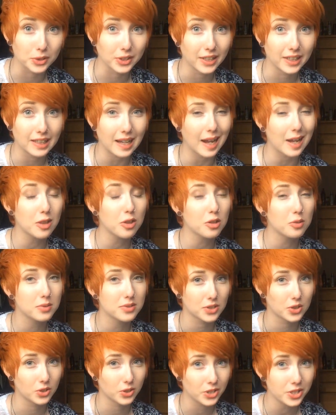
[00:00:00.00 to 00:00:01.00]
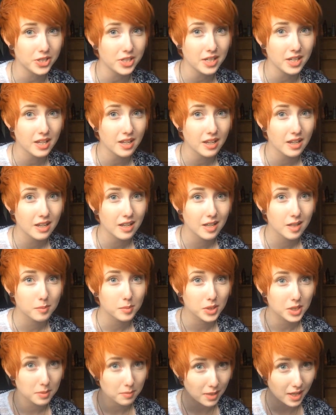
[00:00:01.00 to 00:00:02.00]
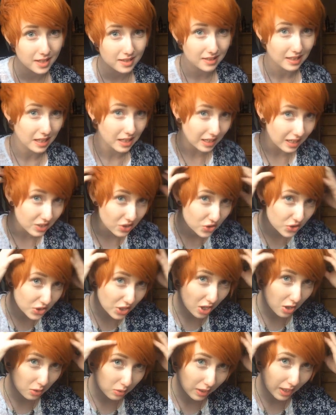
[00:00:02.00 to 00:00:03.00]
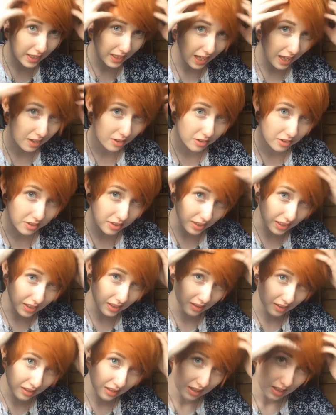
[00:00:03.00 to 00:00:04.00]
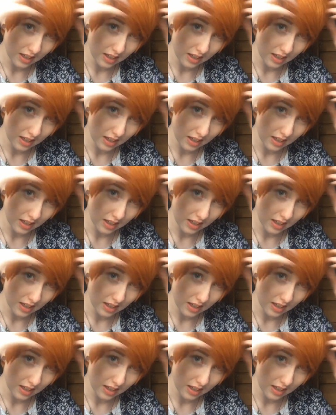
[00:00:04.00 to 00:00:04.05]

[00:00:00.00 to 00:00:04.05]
Like, I thought it was good, but compared, like, it's so like healthy.